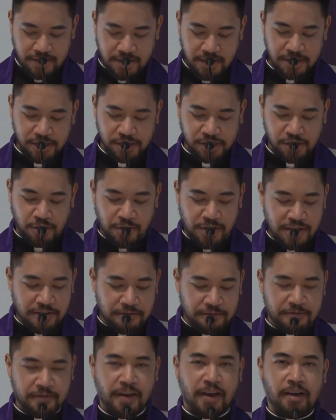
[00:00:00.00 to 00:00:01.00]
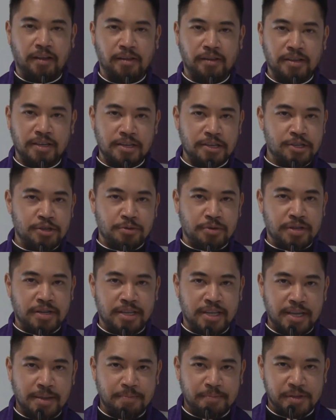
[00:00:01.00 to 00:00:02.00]
and so he fell into a
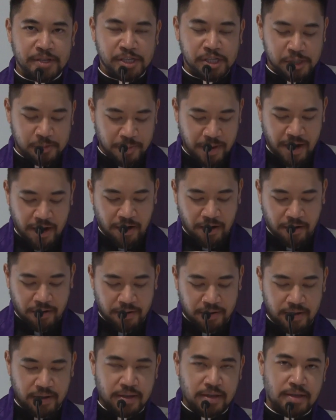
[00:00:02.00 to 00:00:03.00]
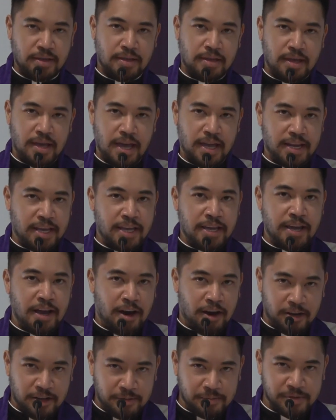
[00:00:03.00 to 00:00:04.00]
deep despair and he
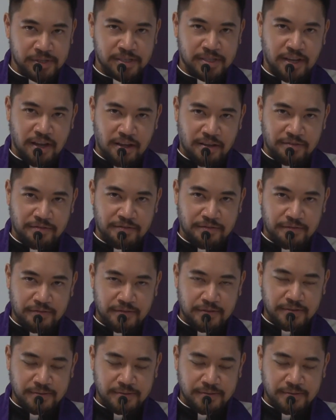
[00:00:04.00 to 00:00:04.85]
hung himself.